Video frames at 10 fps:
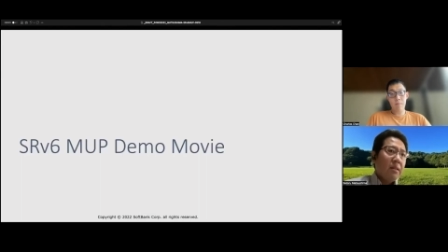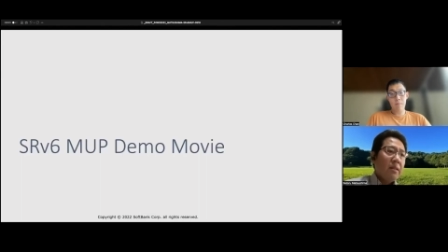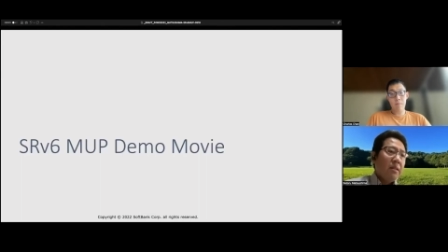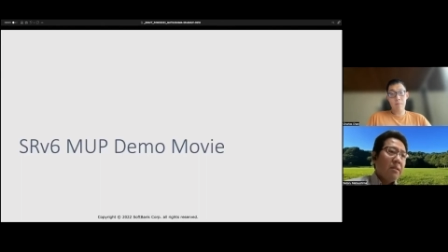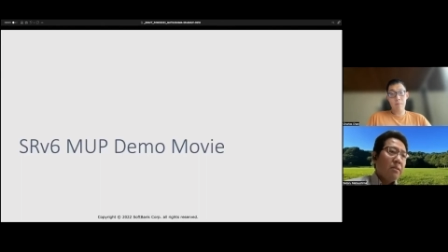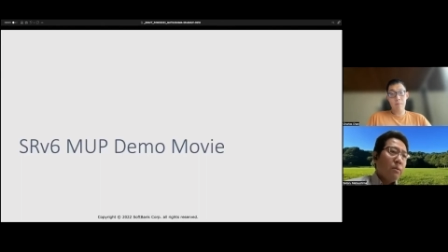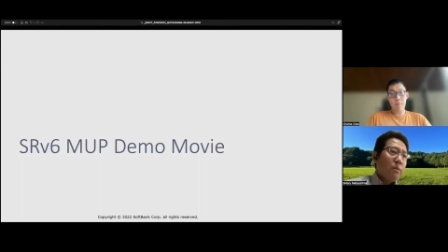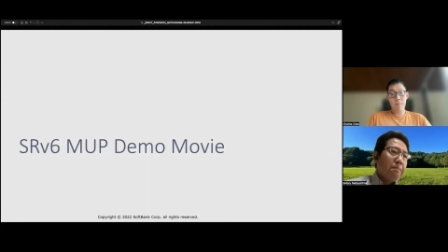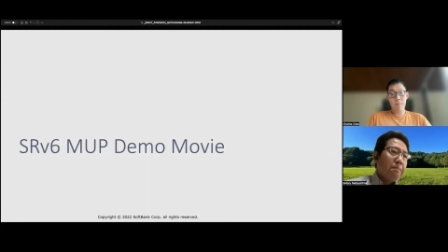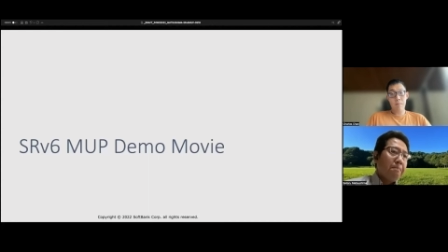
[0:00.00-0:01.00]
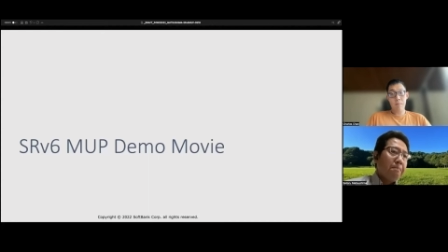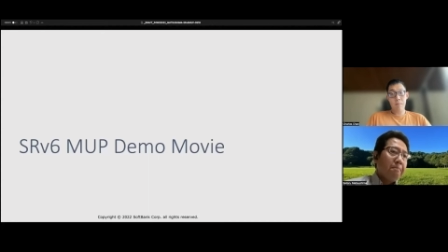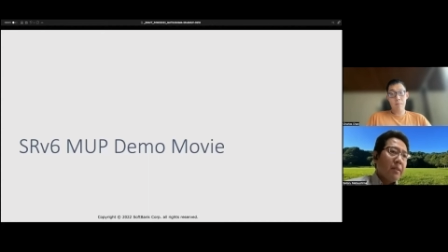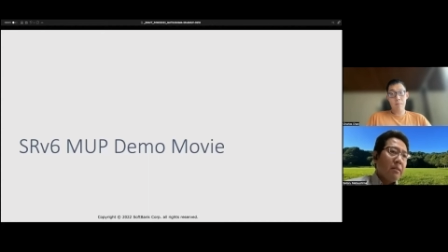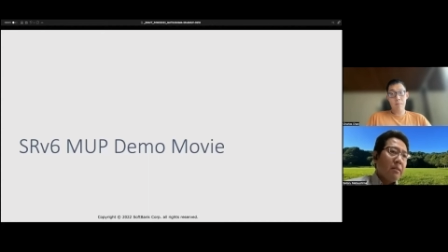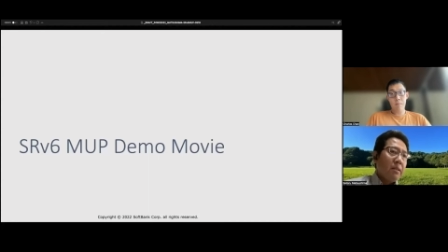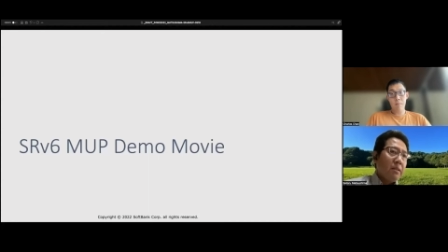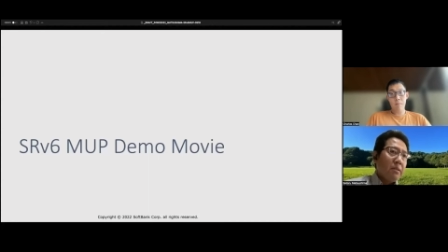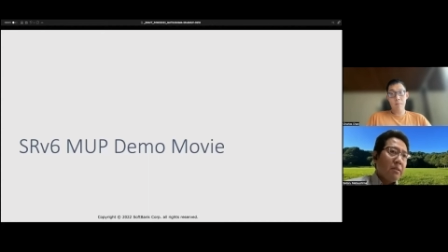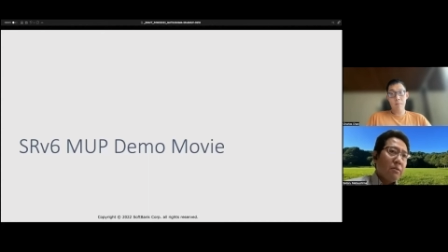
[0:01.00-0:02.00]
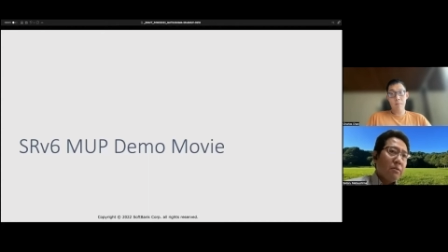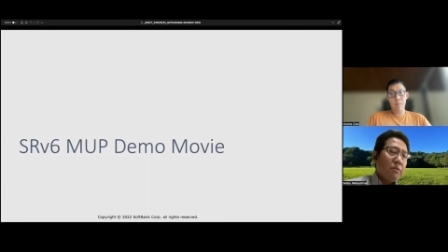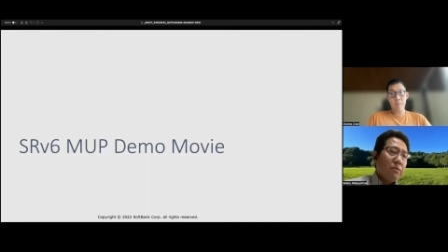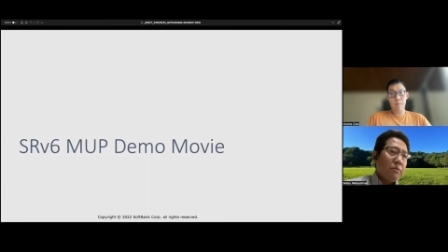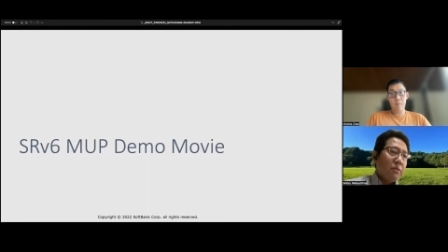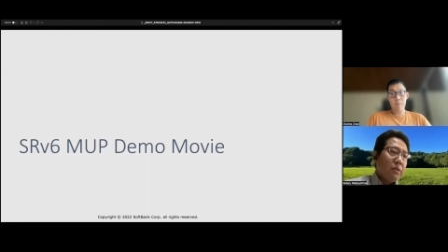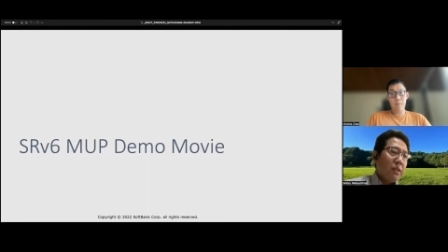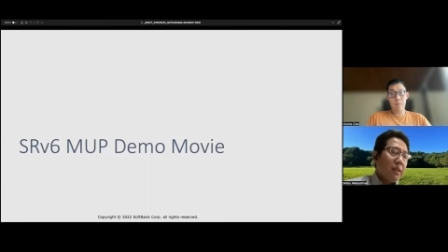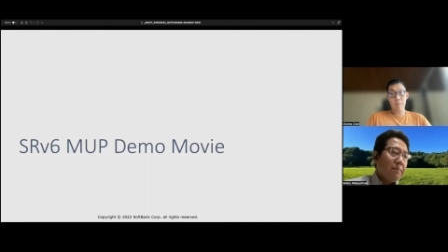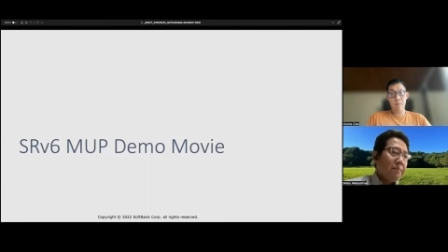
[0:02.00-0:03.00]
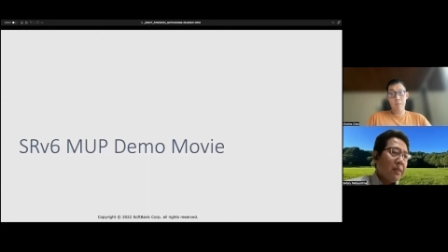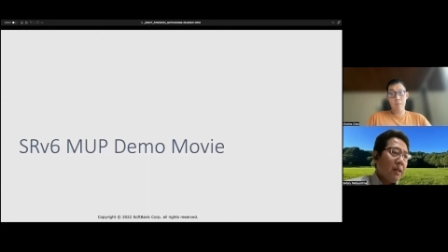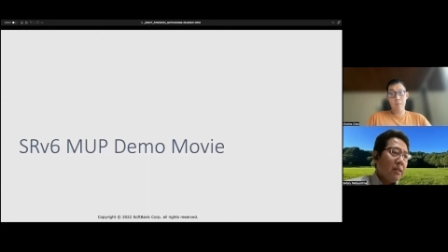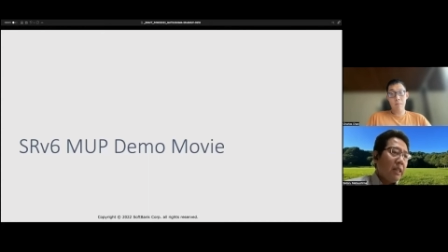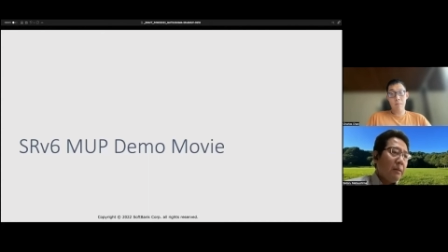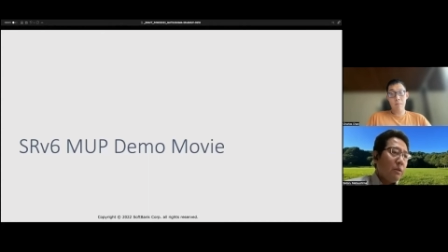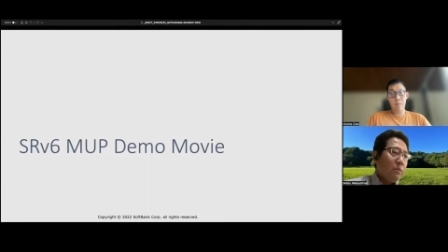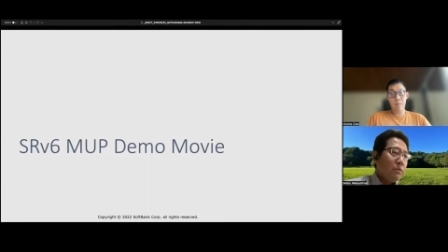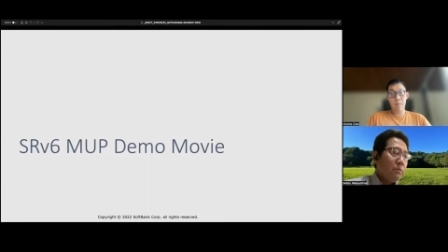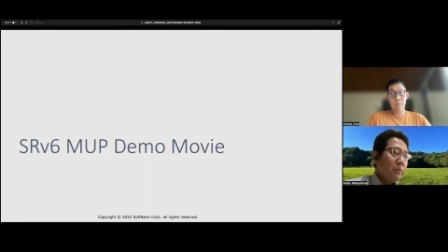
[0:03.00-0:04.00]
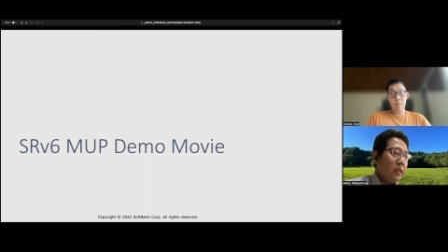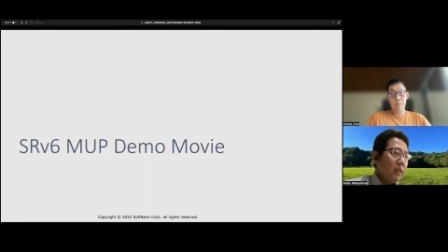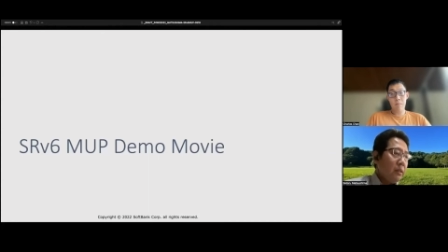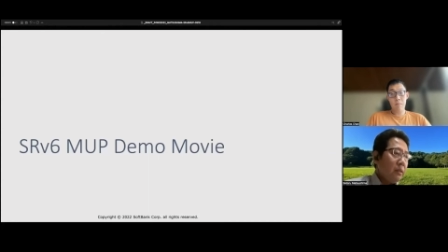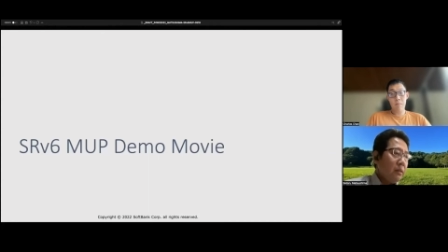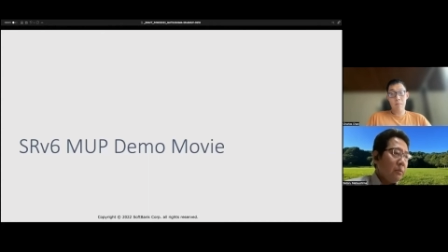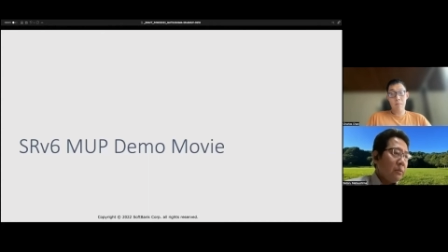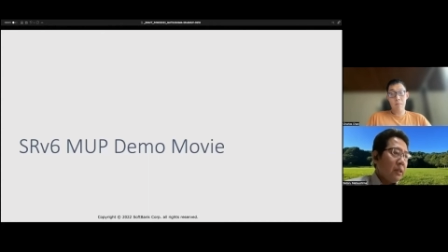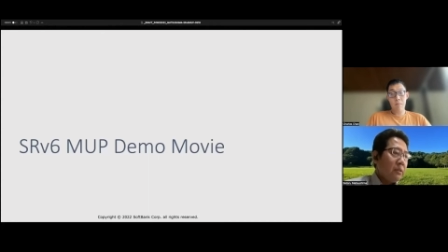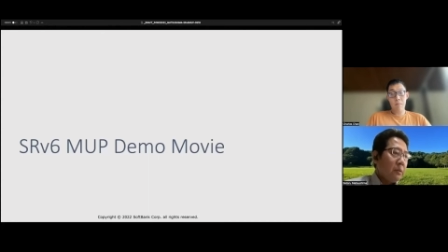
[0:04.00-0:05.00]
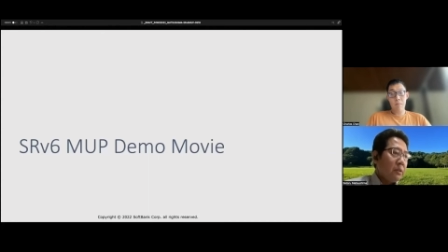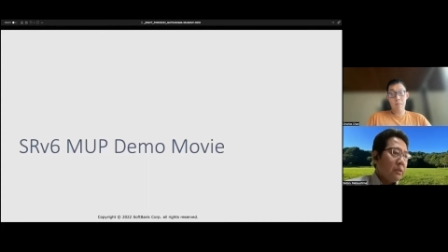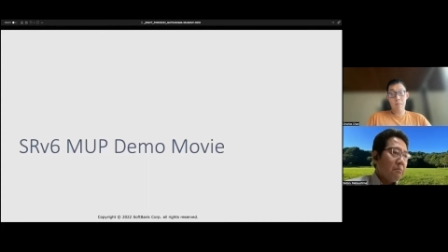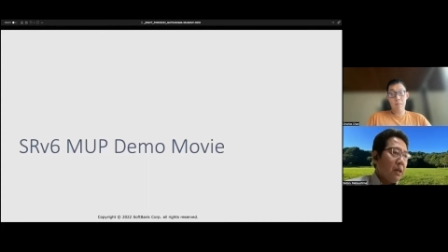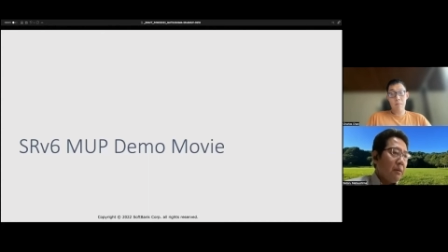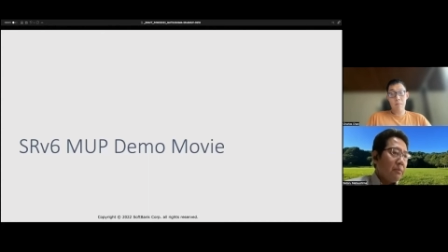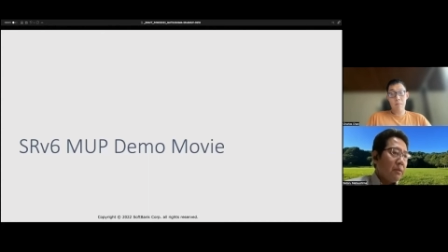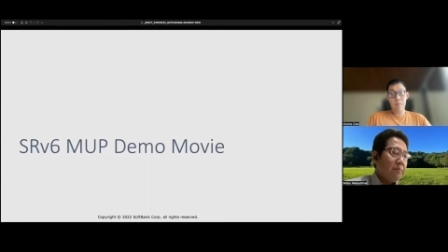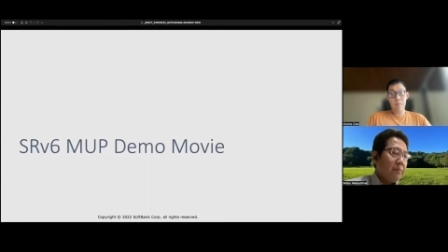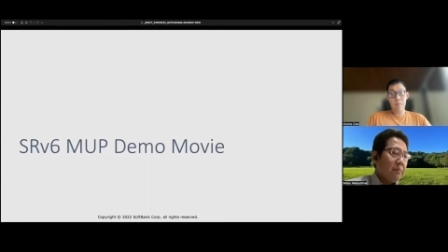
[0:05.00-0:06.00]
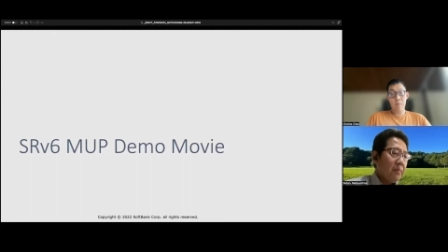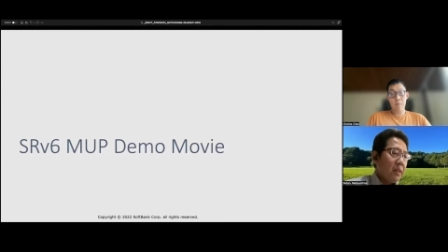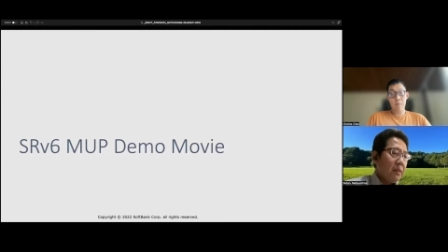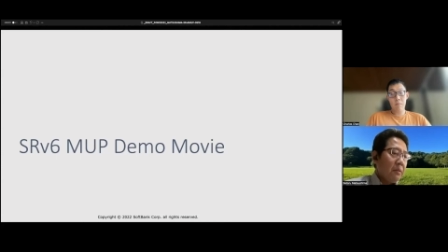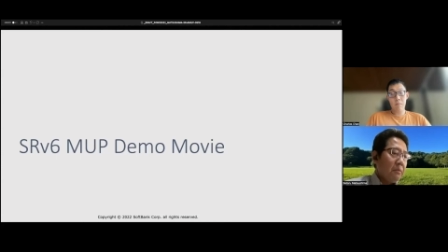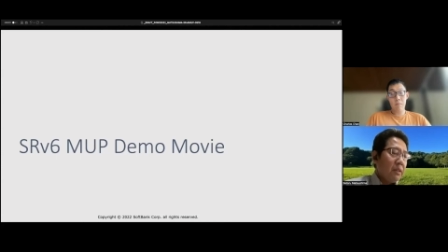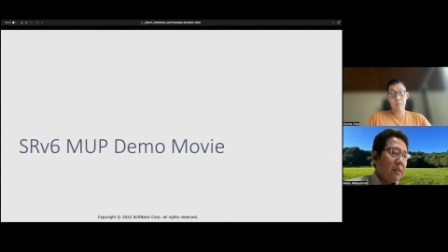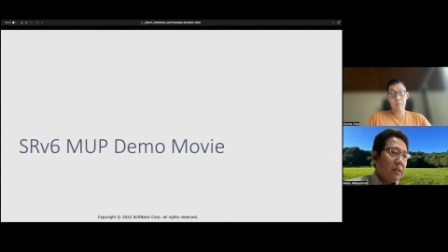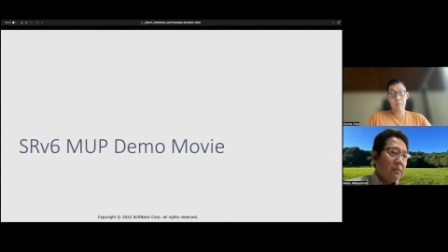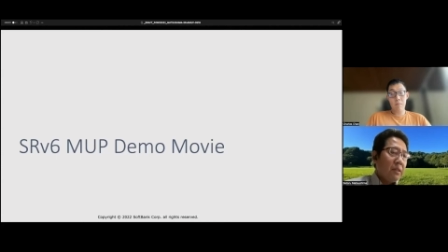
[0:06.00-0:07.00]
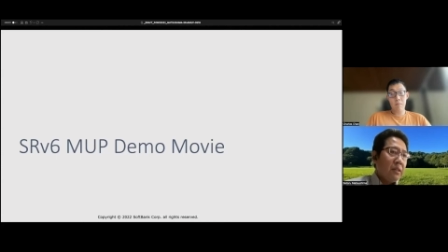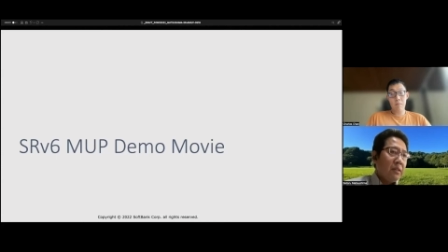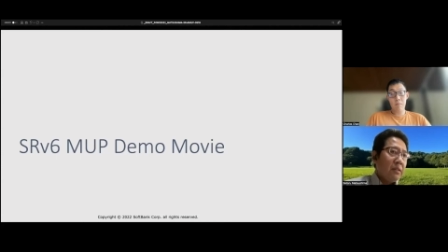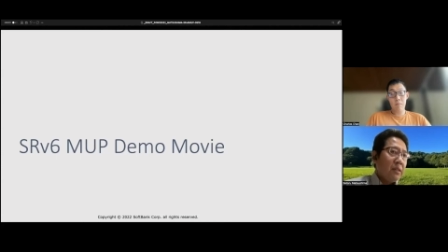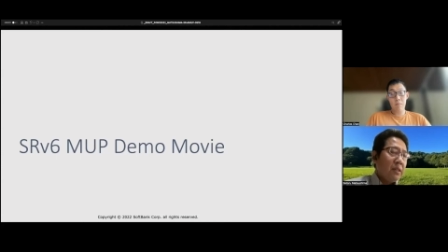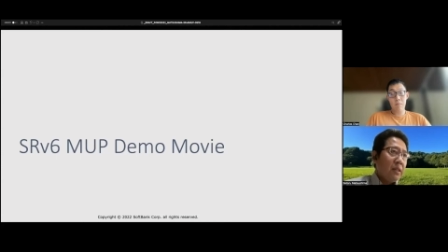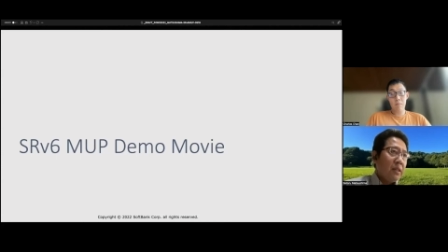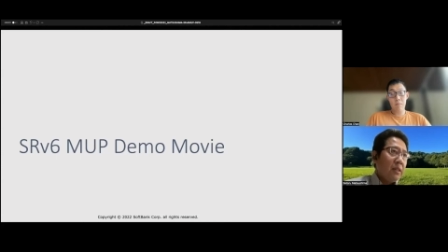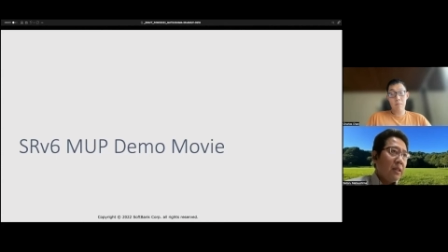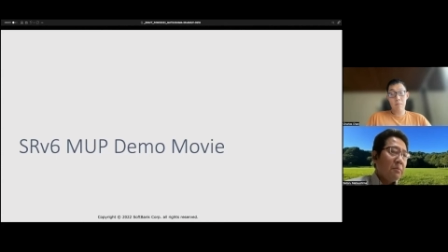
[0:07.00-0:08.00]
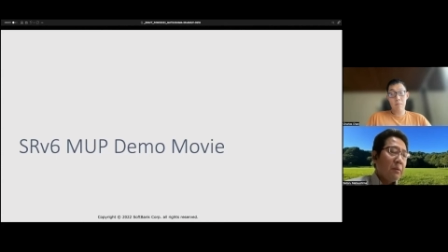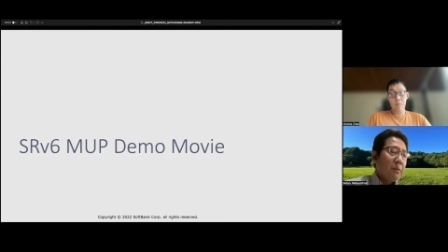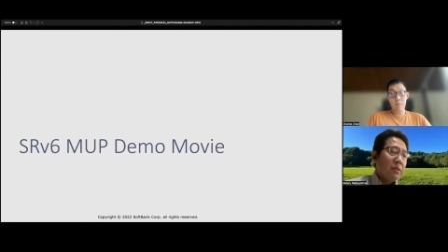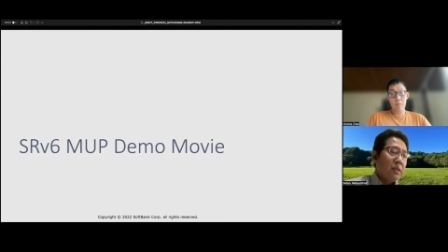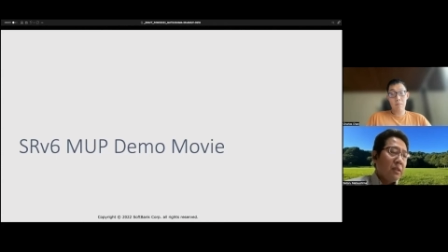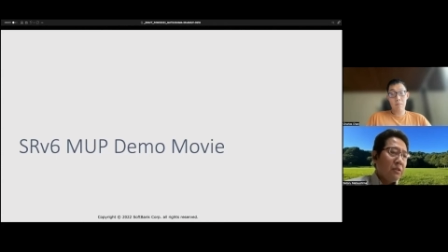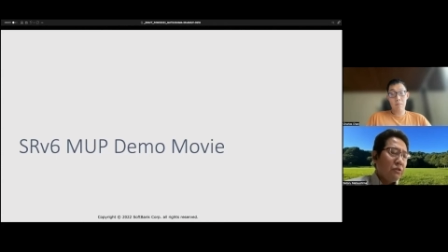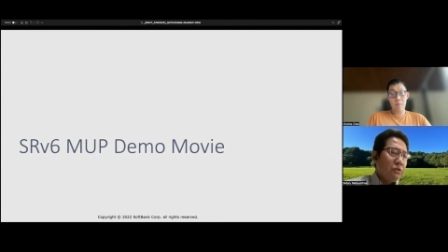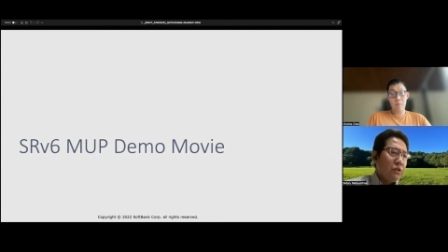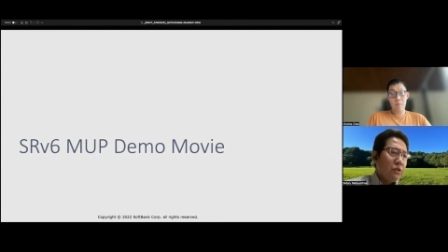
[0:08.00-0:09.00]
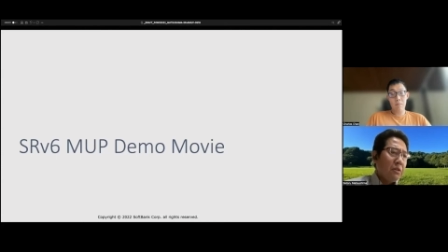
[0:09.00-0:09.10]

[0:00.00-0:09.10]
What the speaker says: So let's introduce the demo movie of the SRv6 map. We did in the MWC this year.